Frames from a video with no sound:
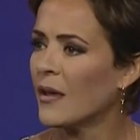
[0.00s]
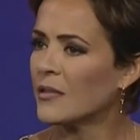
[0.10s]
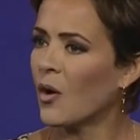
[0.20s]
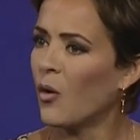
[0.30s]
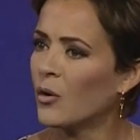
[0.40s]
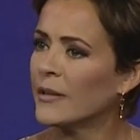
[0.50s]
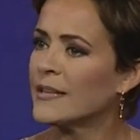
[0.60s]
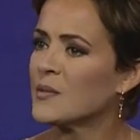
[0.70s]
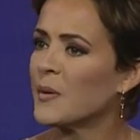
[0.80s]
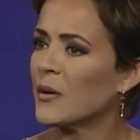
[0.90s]
the Holy
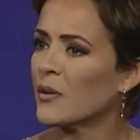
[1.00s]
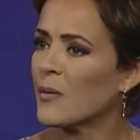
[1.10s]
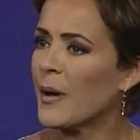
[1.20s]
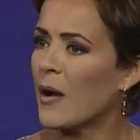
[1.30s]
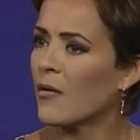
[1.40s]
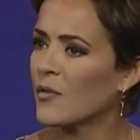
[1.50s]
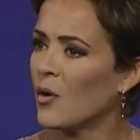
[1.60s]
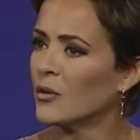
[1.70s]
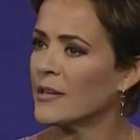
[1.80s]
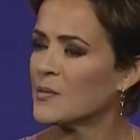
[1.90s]
Spirit, the power of the
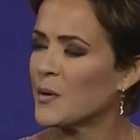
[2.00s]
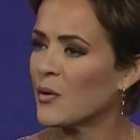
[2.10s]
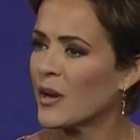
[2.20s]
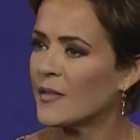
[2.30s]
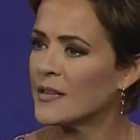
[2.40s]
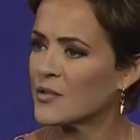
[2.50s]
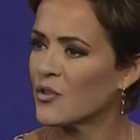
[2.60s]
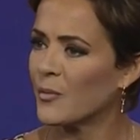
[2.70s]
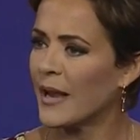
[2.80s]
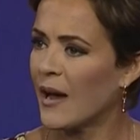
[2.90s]
Holy Spirit in this
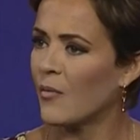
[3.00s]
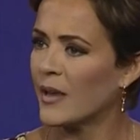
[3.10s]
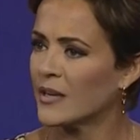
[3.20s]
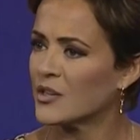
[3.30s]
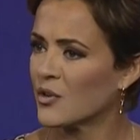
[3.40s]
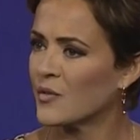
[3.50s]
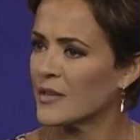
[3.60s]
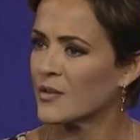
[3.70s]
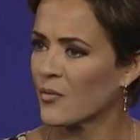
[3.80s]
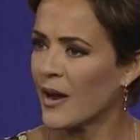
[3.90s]
room and how we can turn
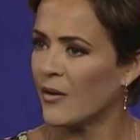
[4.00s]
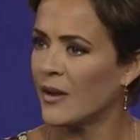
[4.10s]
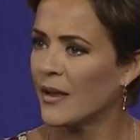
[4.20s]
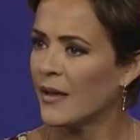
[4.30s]
this around.